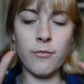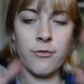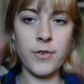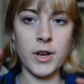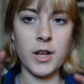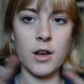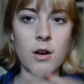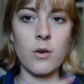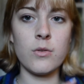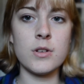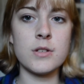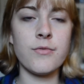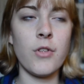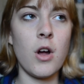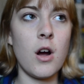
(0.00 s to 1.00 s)

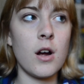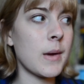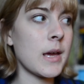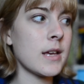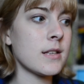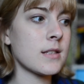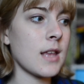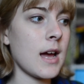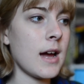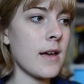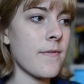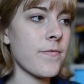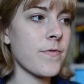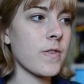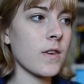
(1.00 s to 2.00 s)
this vlog, is
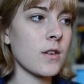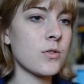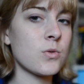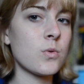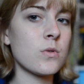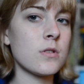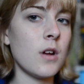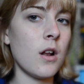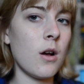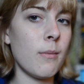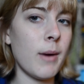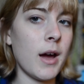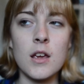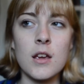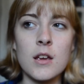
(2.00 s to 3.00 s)
that school's not all
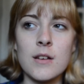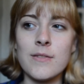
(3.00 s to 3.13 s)
bad.